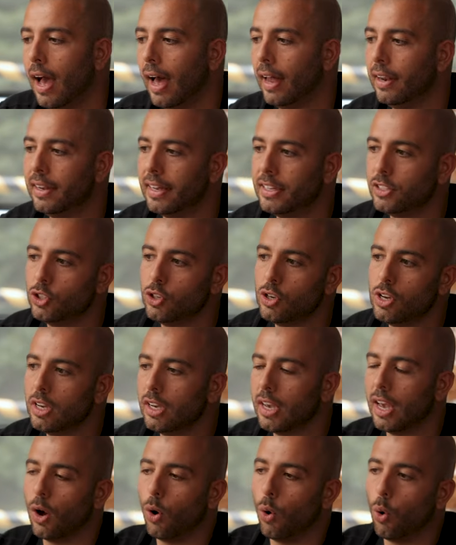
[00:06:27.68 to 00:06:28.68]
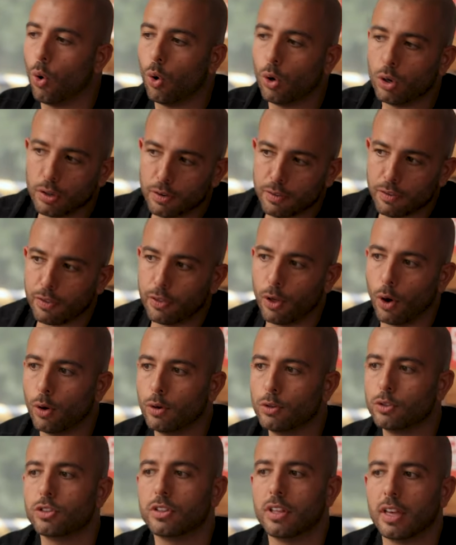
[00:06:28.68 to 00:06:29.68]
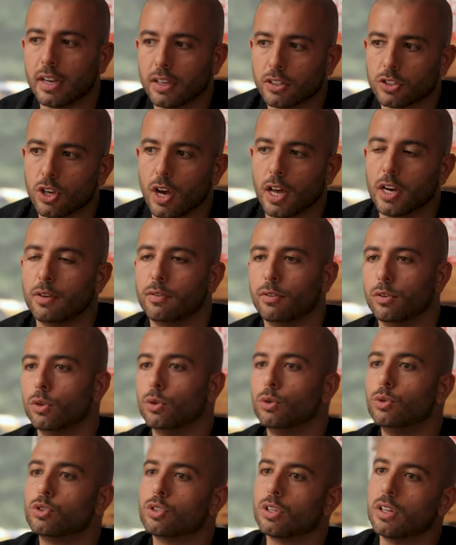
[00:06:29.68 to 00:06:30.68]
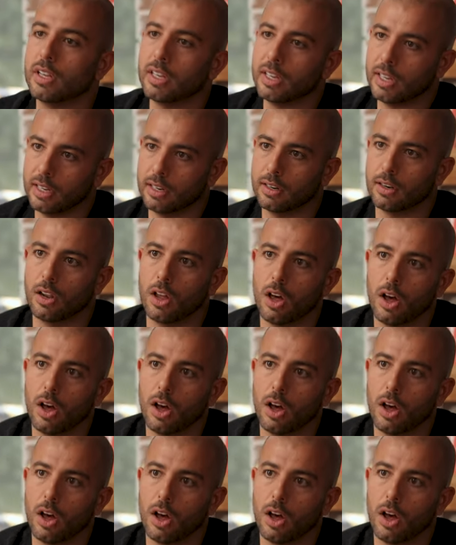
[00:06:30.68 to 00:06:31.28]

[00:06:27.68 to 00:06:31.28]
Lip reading: Unless you can get all of those things kind of loosely in